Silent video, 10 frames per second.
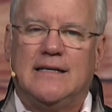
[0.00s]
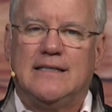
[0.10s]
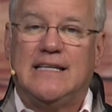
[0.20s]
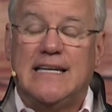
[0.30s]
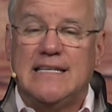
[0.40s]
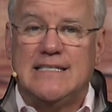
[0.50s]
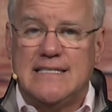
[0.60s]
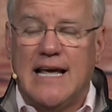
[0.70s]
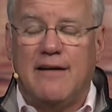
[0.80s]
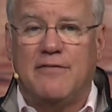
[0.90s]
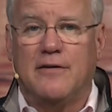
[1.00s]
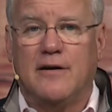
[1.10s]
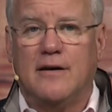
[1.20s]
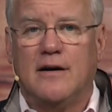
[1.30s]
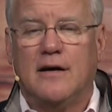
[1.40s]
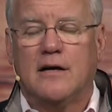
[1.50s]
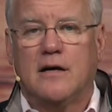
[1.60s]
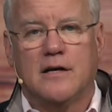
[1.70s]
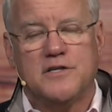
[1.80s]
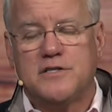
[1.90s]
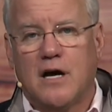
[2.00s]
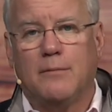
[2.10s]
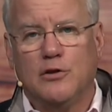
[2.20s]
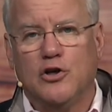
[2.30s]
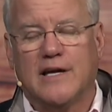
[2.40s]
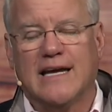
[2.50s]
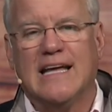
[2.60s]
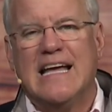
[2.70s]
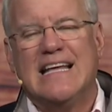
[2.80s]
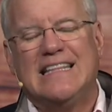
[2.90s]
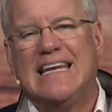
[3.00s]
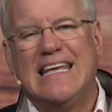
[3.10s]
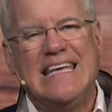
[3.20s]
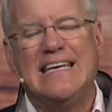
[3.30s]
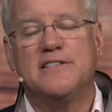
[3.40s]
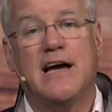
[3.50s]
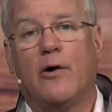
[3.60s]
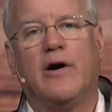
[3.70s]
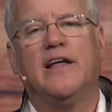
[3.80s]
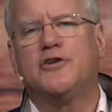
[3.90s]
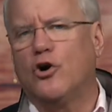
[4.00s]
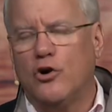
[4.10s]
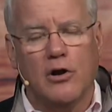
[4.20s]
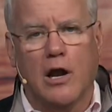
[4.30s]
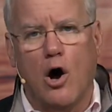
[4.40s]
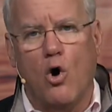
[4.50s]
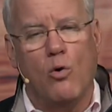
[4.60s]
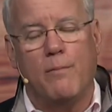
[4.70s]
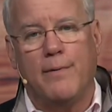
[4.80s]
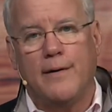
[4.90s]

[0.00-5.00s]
that He's never going to stop looking, that He is our eternal hope.